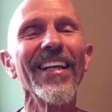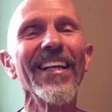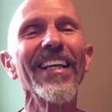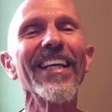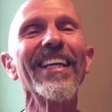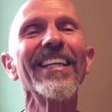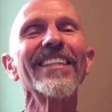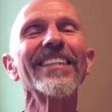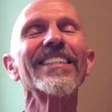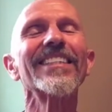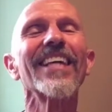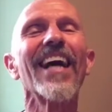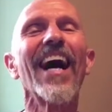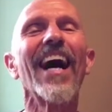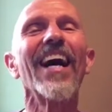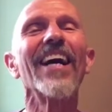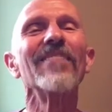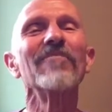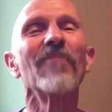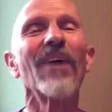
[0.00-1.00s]

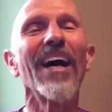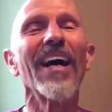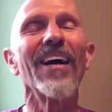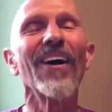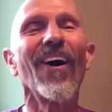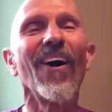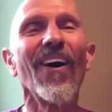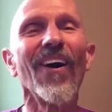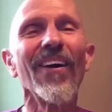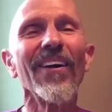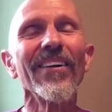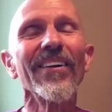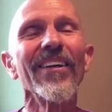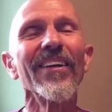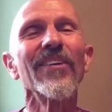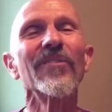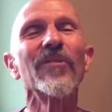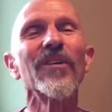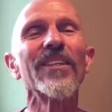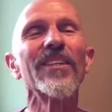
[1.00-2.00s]
inside my heart
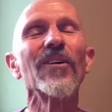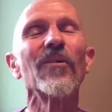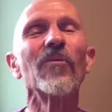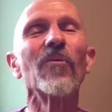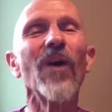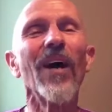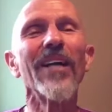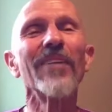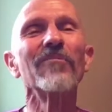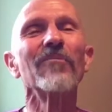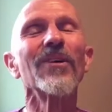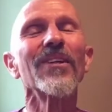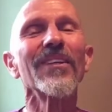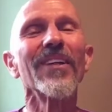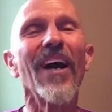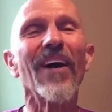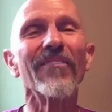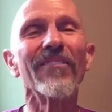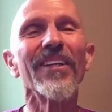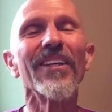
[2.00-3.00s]
with the one
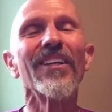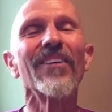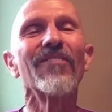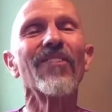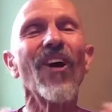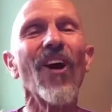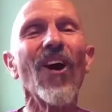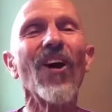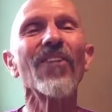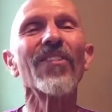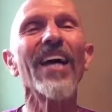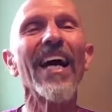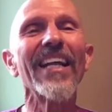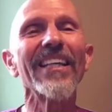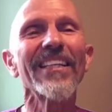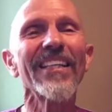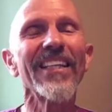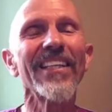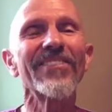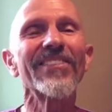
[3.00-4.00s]
beloved of all
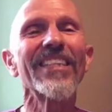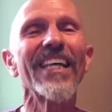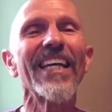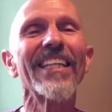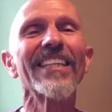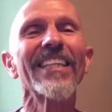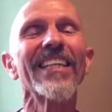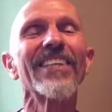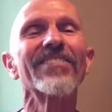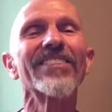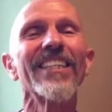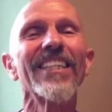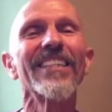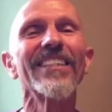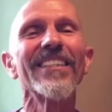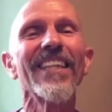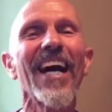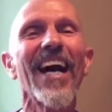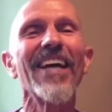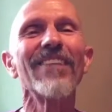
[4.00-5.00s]
that lives
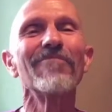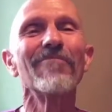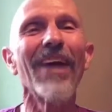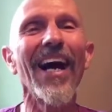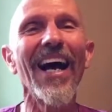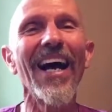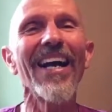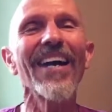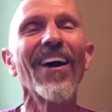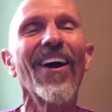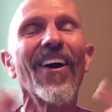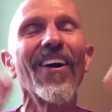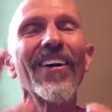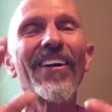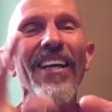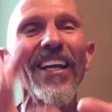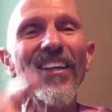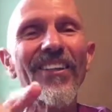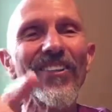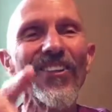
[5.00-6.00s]
inside my
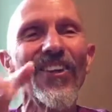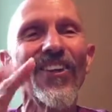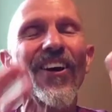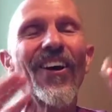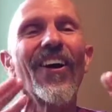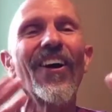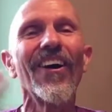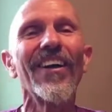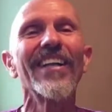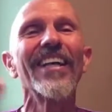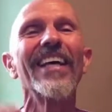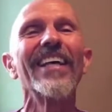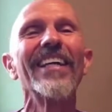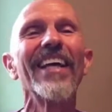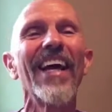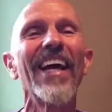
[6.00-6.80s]
heart and your heart and